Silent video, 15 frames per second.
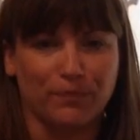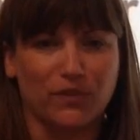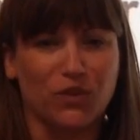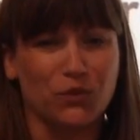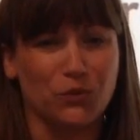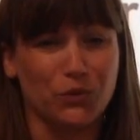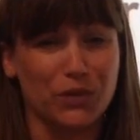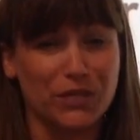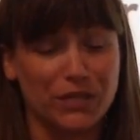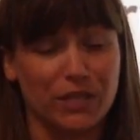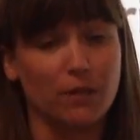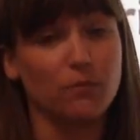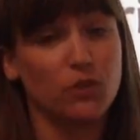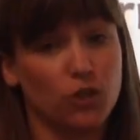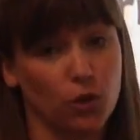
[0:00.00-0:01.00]
The reason
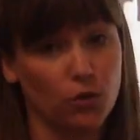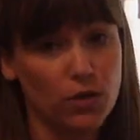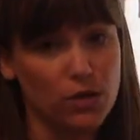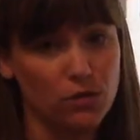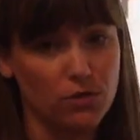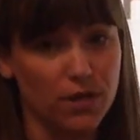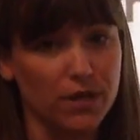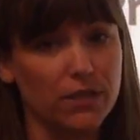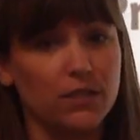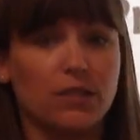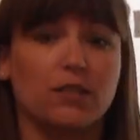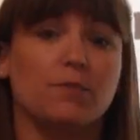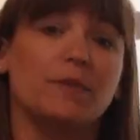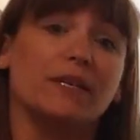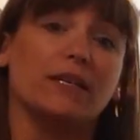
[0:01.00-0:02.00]
I'm showing you this
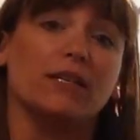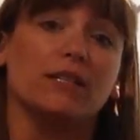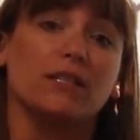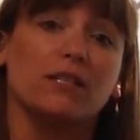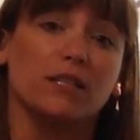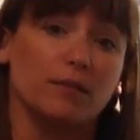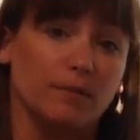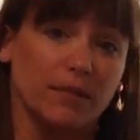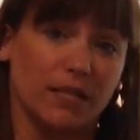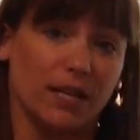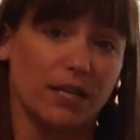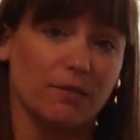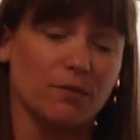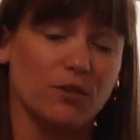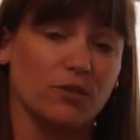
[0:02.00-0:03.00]
is because
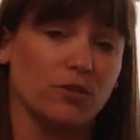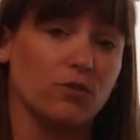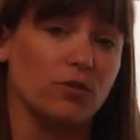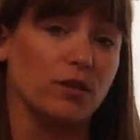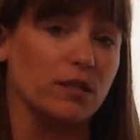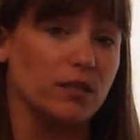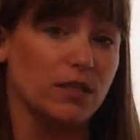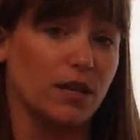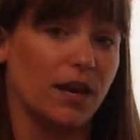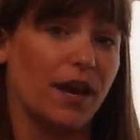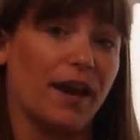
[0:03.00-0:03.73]
sometimes you're going to